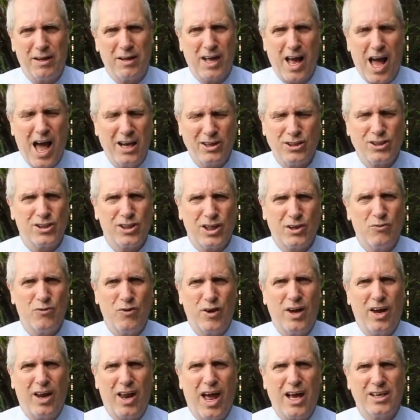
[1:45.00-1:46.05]
consciously
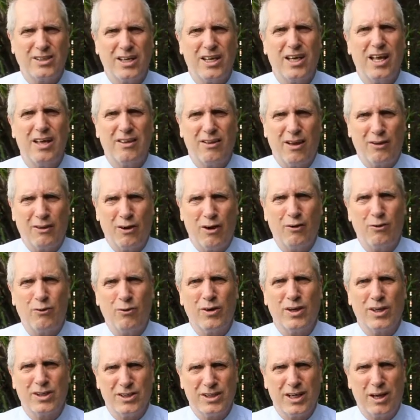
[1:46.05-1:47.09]
realizing that they're
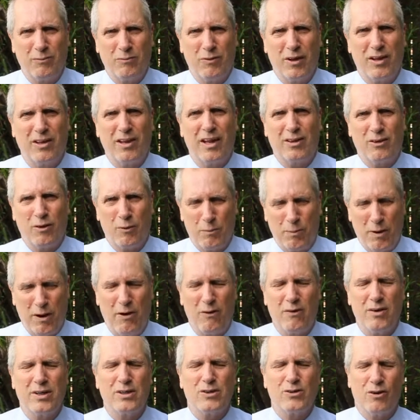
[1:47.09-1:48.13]
doing the same thing that their
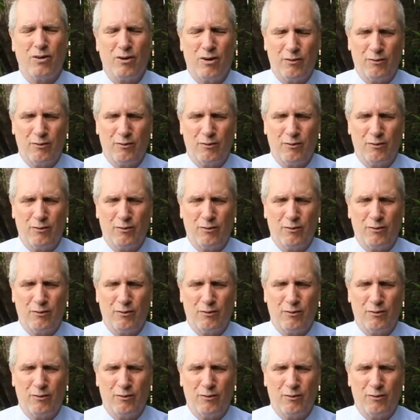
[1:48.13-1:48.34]
parents or